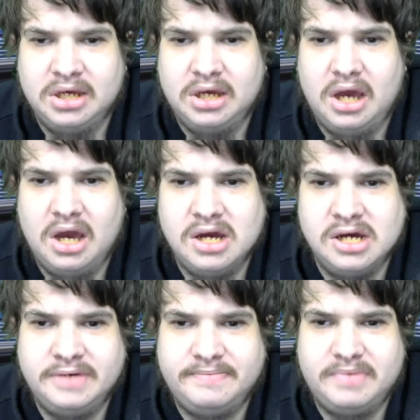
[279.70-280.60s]

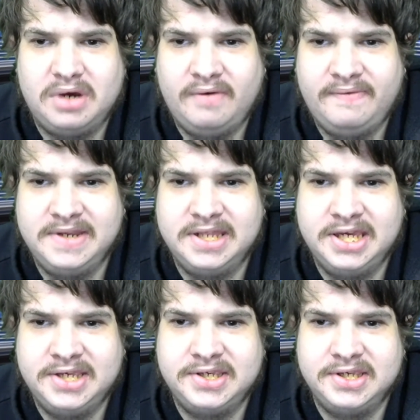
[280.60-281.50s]
um, I think
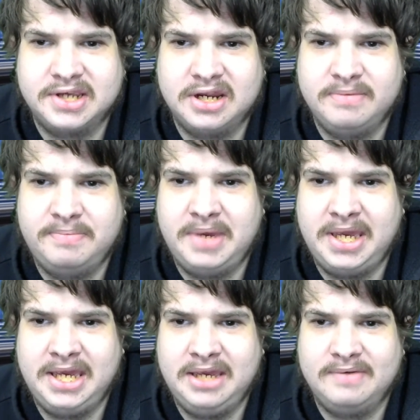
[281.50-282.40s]
this is going to
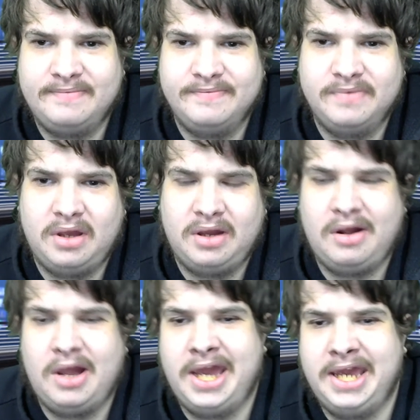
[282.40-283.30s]
be
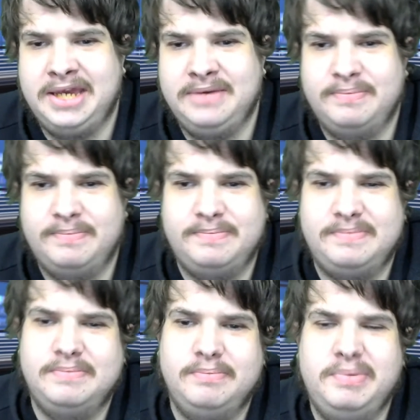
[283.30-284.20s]
a
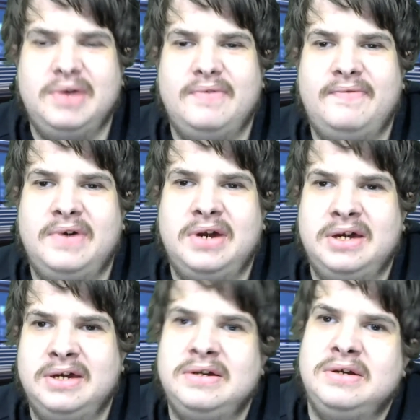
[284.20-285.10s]
bit of
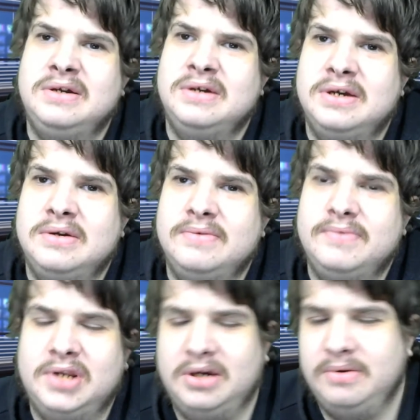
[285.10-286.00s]
a,
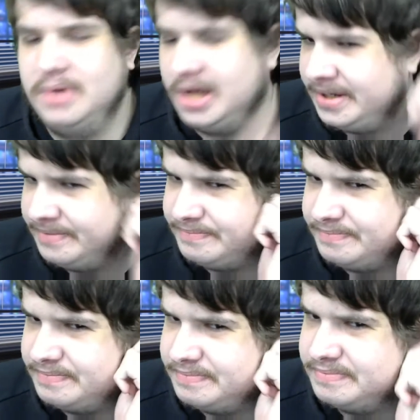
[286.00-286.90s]
you know, um,
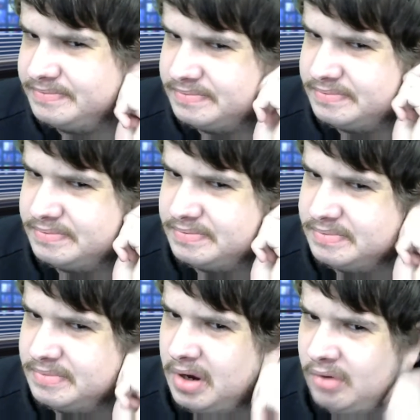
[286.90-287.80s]

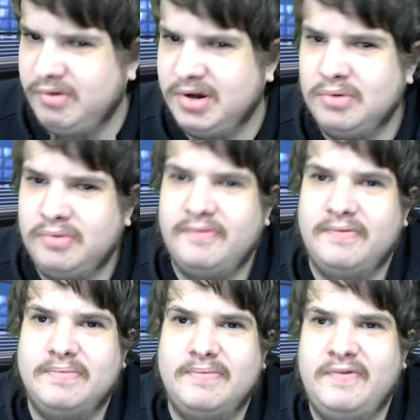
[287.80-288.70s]
a real
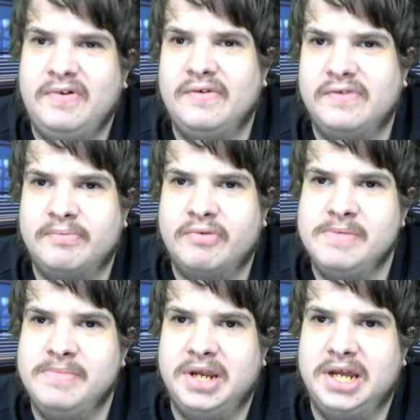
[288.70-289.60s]
feel of the
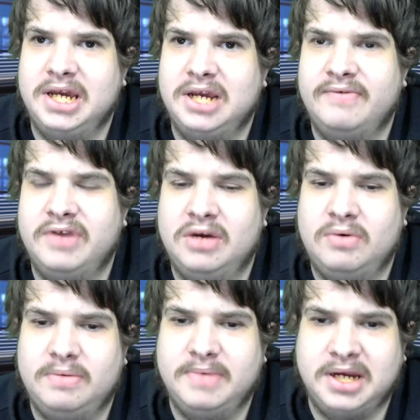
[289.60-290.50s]
Premier League, if you know
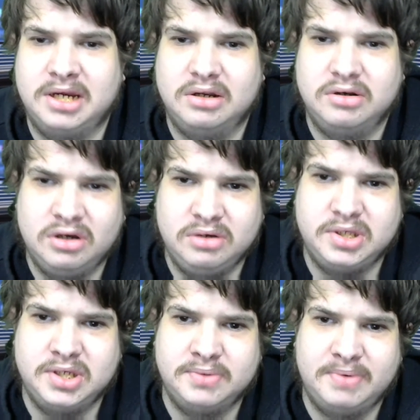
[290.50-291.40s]
what I mean. No
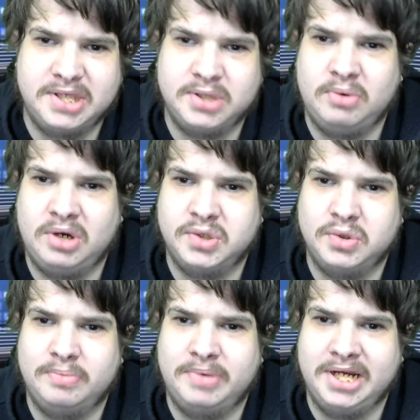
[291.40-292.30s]
disrespect to
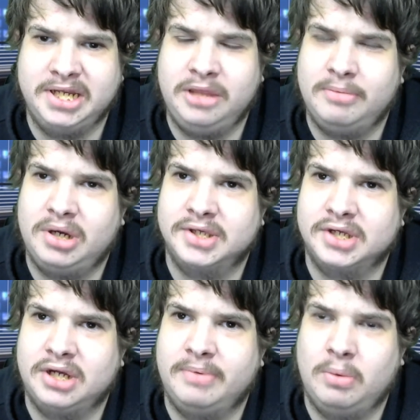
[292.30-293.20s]
Arsenal, I've played in the past
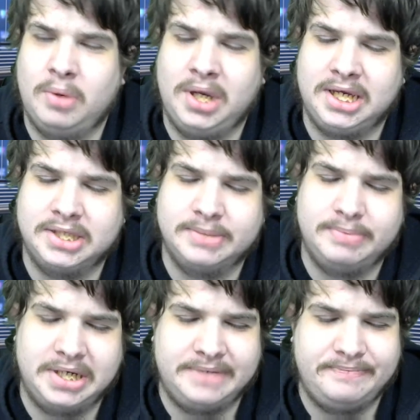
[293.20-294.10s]
couple of weeks,
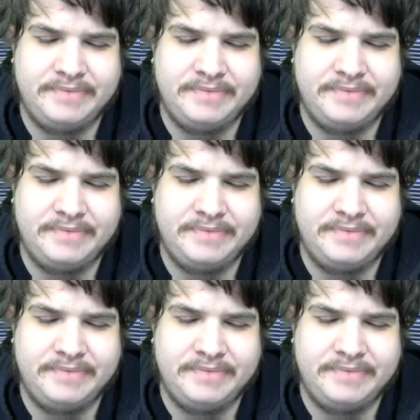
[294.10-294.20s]
but